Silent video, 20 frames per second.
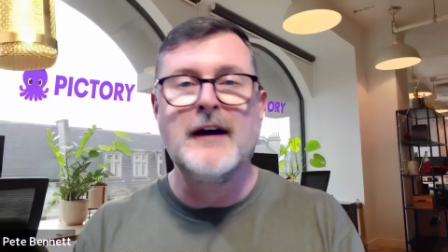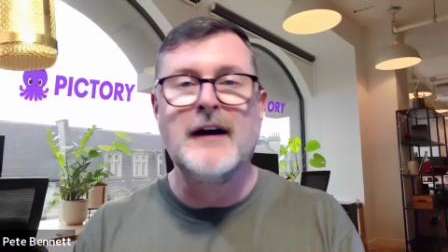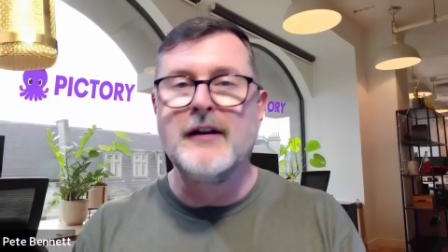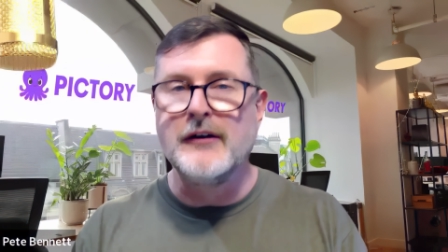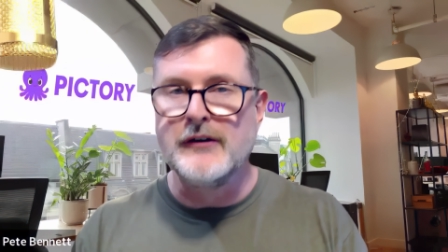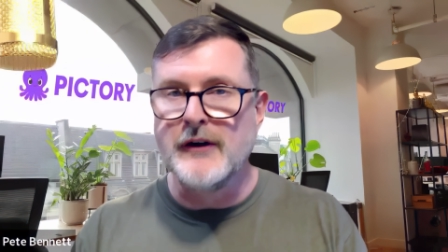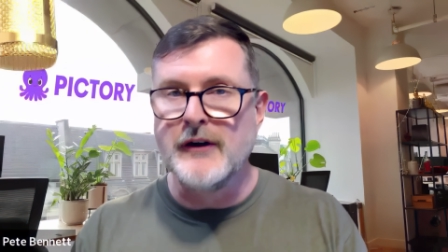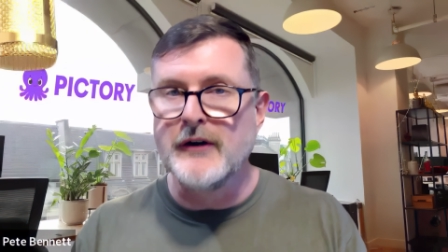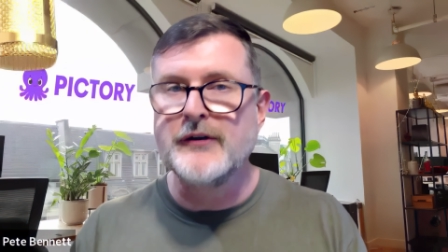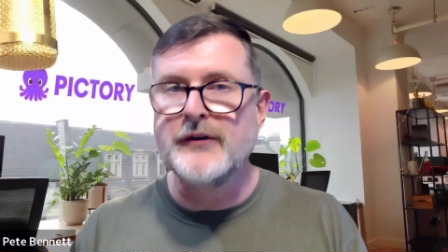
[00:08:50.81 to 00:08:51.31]

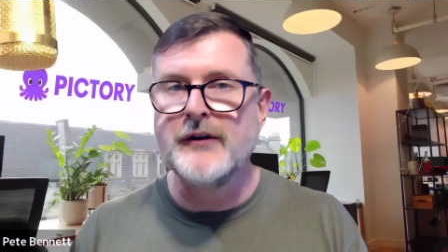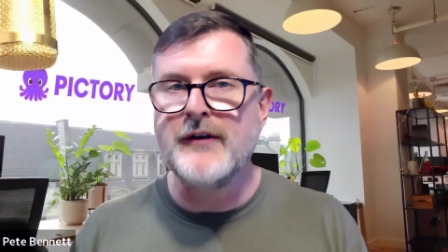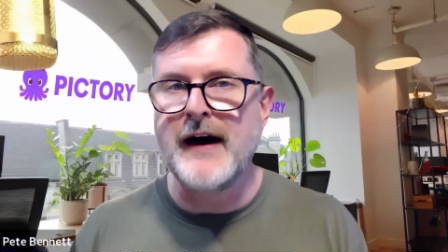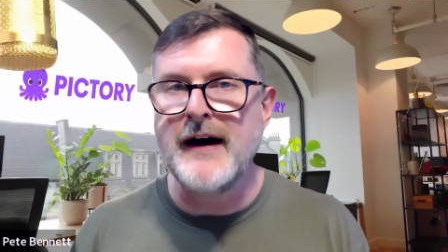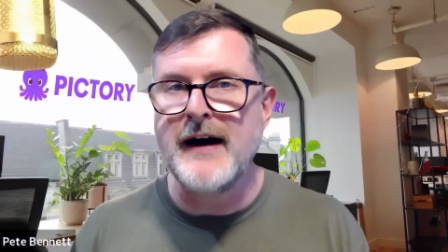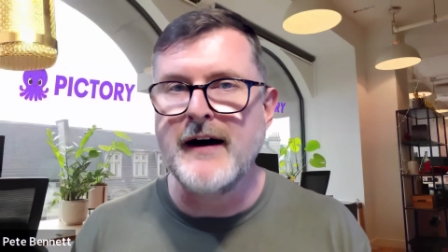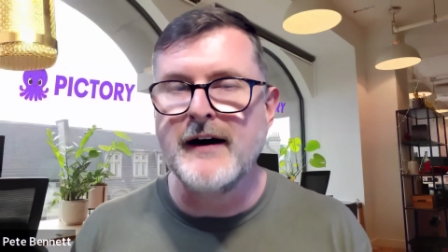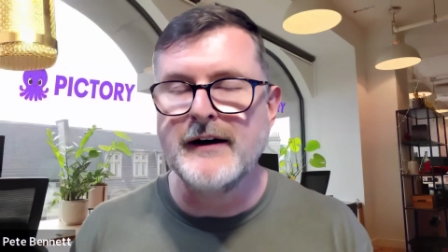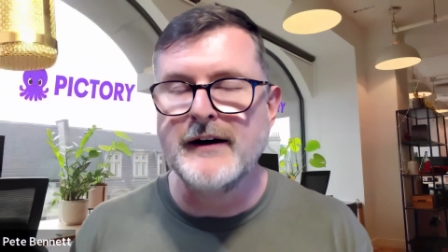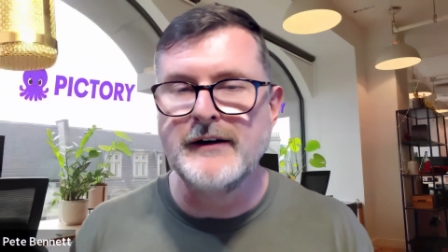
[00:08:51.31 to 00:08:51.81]
There's lots of
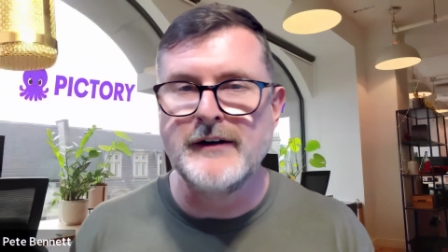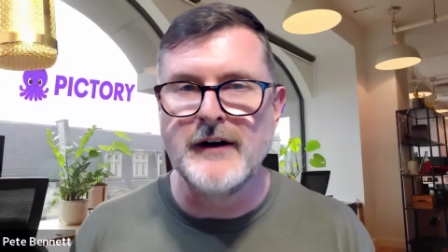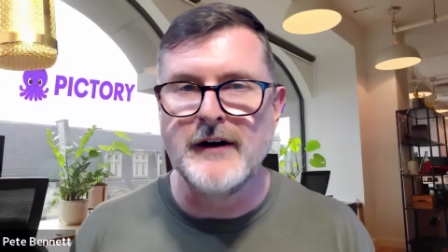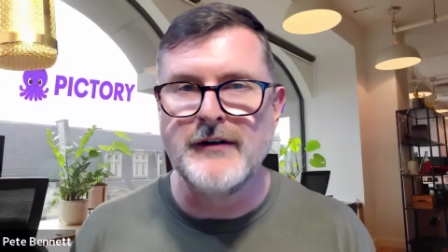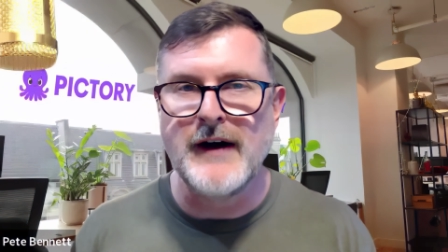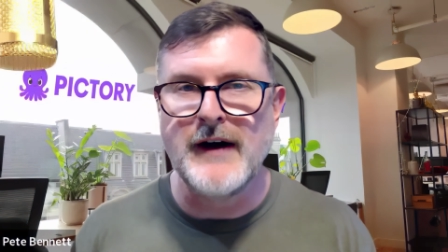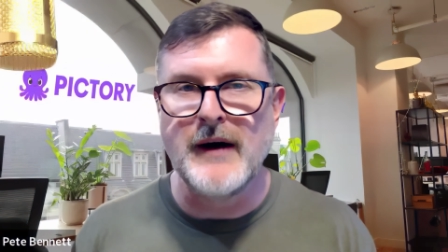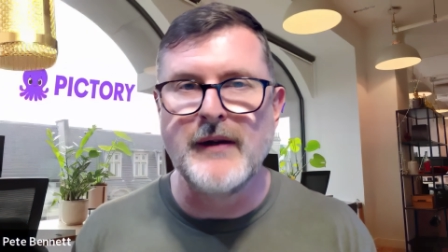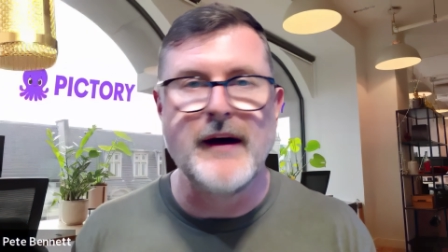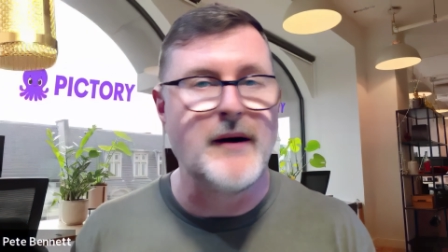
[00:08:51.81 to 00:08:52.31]
A I
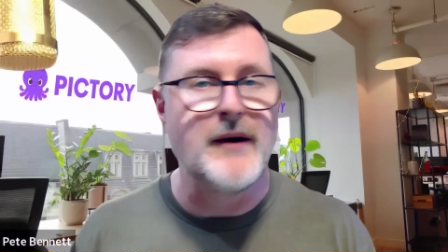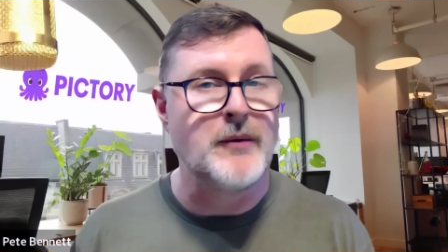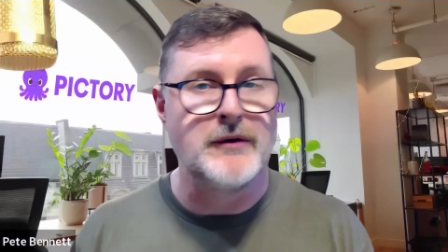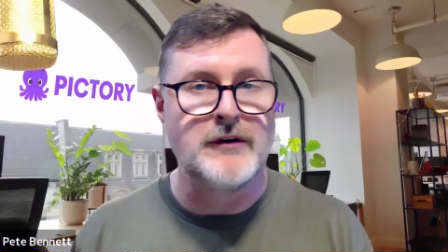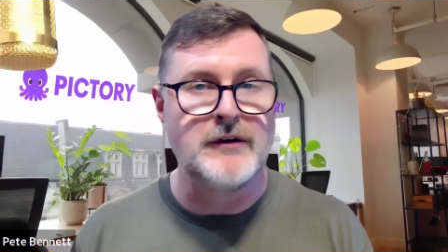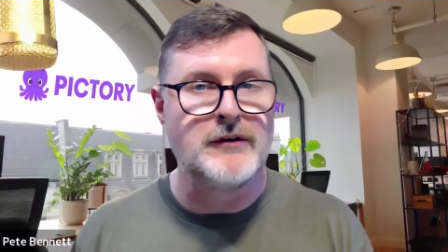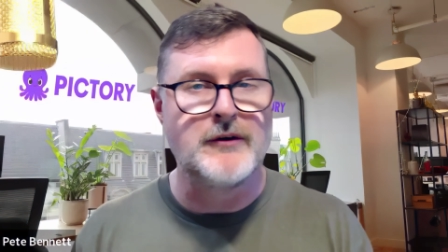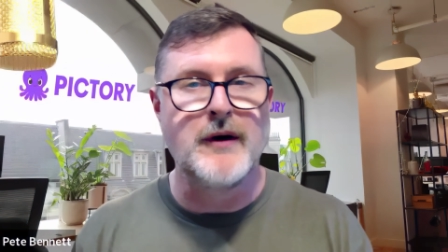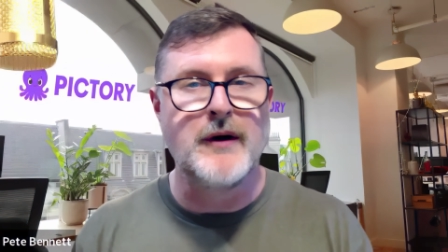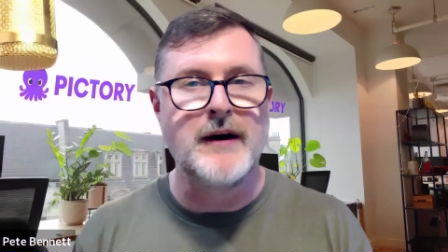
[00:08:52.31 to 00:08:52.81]
stuff out there, which
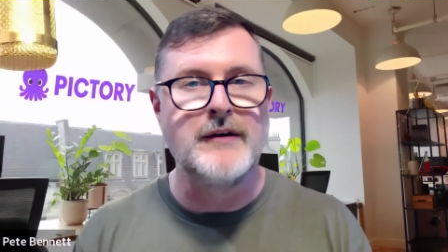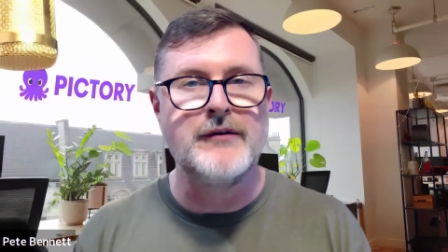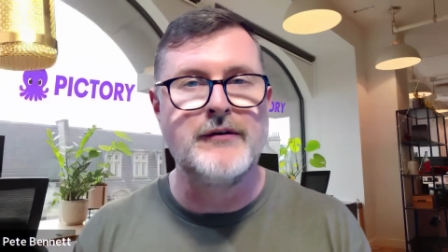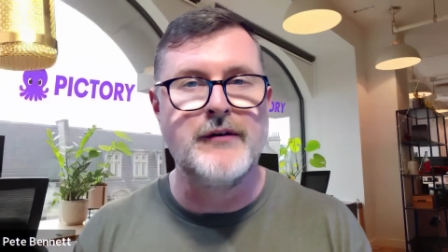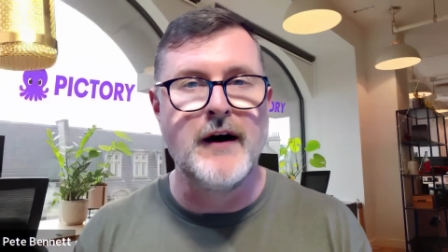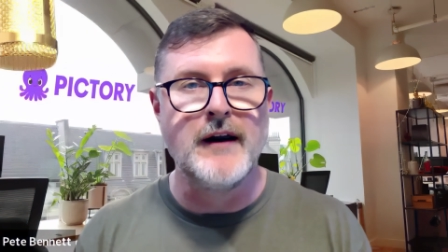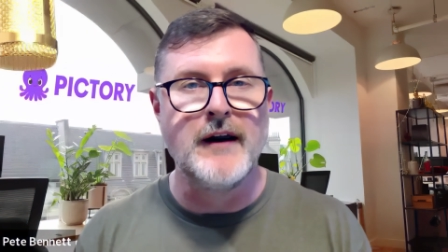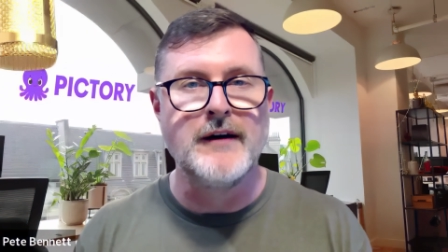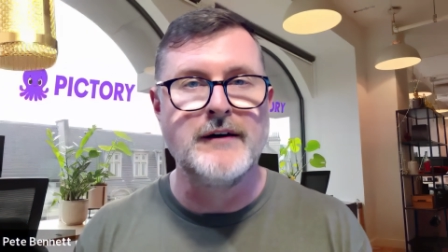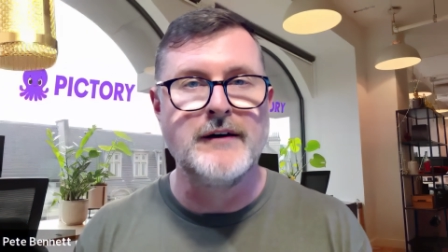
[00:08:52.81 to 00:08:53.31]
is great
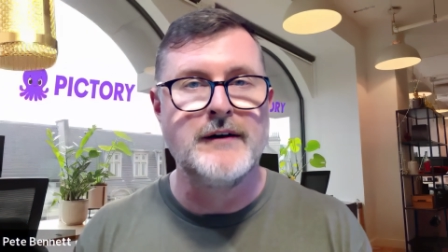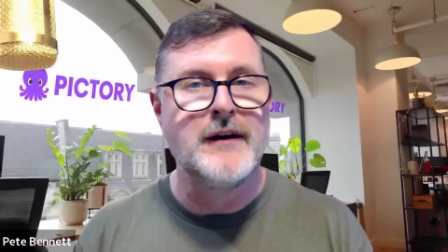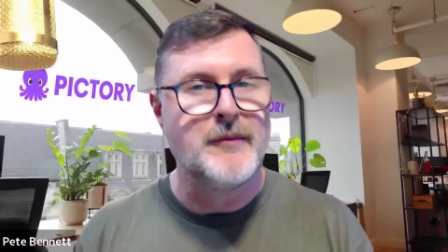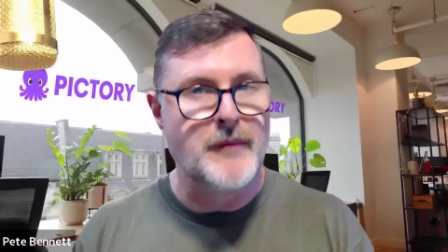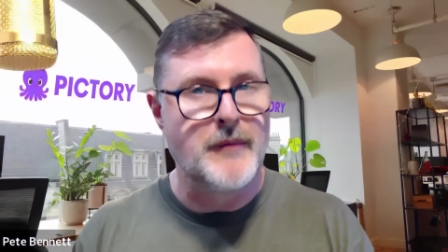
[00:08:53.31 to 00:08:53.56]
fun,